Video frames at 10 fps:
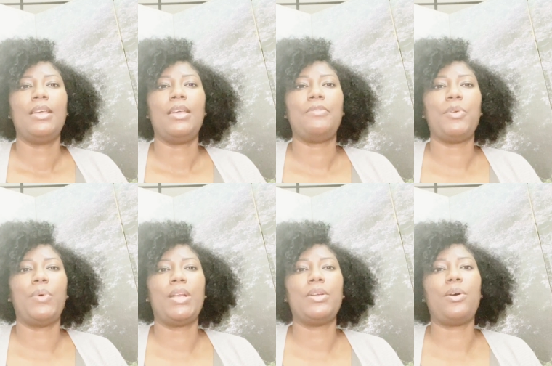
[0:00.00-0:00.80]
if you
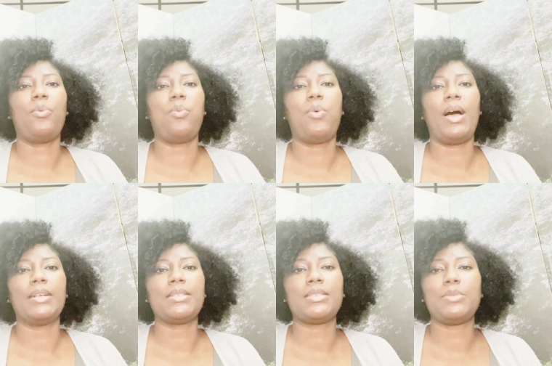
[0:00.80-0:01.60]
want to know
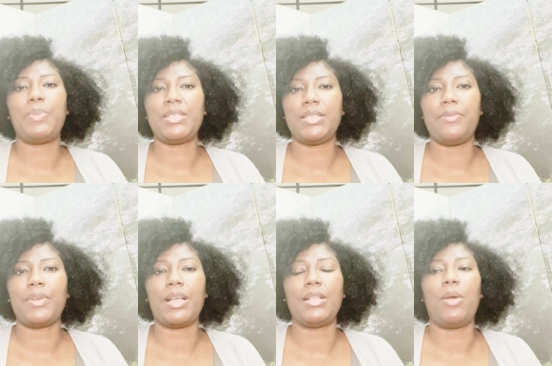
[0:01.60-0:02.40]
what
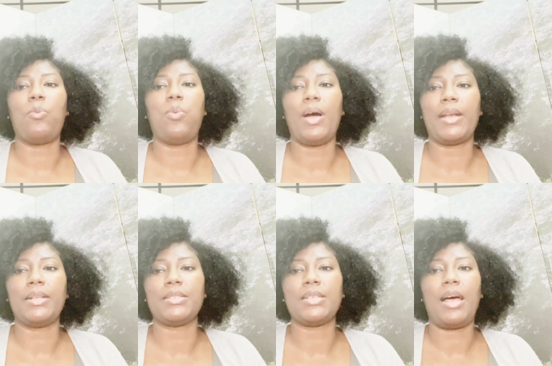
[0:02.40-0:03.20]
specifically and what
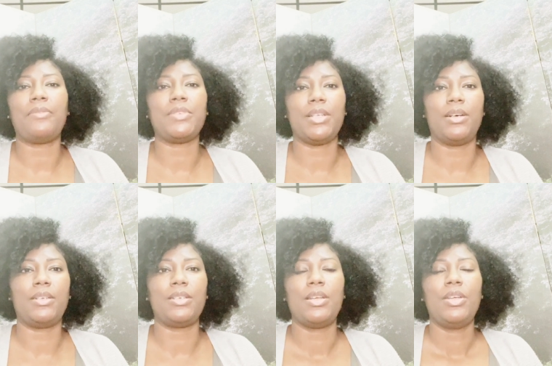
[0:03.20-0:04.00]
else i've
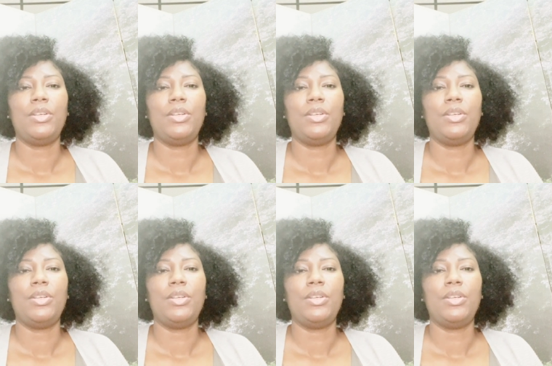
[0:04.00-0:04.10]
done